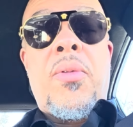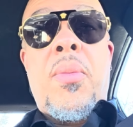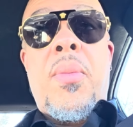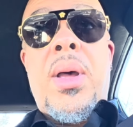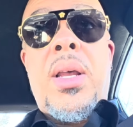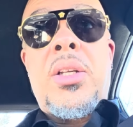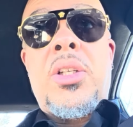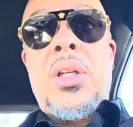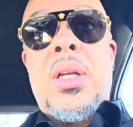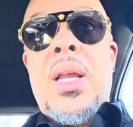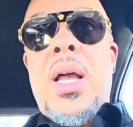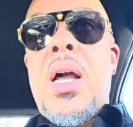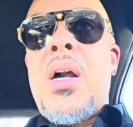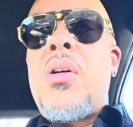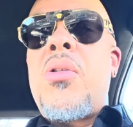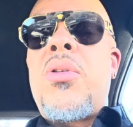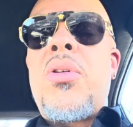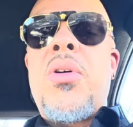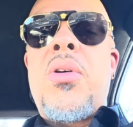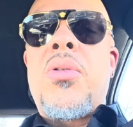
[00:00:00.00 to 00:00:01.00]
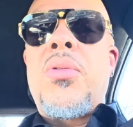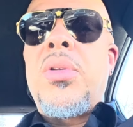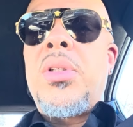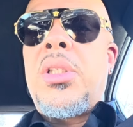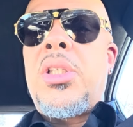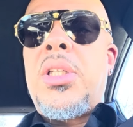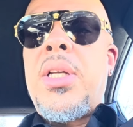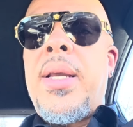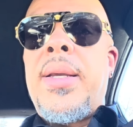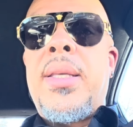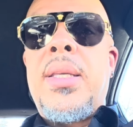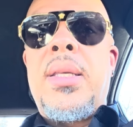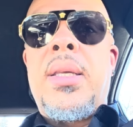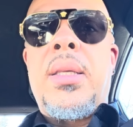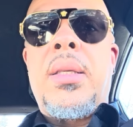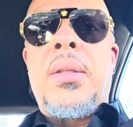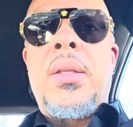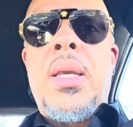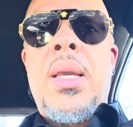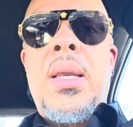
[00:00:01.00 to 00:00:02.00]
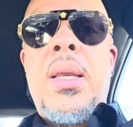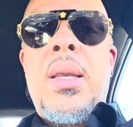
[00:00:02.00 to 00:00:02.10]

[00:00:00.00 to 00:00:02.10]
For my Chicago notaries, check in.